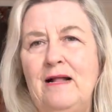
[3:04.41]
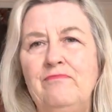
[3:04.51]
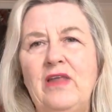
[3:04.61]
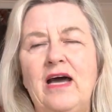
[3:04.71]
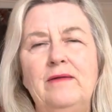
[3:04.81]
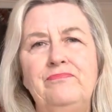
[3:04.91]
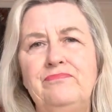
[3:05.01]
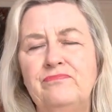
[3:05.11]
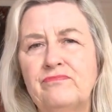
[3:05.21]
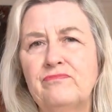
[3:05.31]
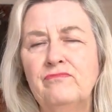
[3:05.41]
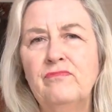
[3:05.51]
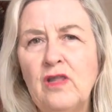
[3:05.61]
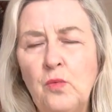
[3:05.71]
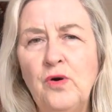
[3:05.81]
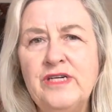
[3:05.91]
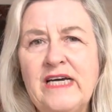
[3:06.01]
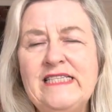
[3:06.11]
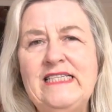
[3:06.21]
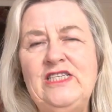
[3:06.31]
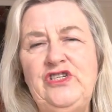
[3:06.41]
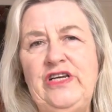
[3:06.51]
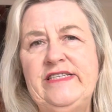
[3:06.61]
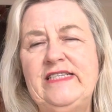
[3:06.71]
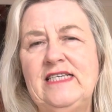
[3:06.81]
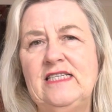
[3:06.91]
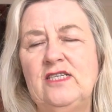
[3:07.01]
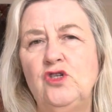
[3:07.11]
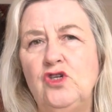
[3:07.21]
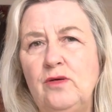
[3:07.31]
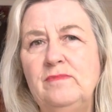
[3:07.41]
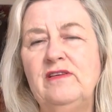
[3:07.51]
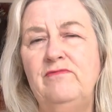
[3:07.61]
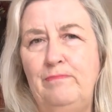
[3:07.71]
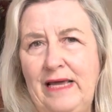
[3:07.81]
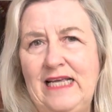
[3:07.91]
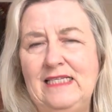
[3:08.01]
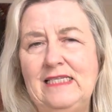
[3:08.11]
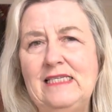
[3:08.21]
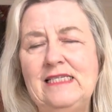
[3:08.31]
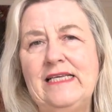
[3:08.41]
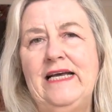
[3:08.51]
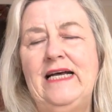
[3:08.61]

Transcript: Now, what I'd suggest is in terms of pens,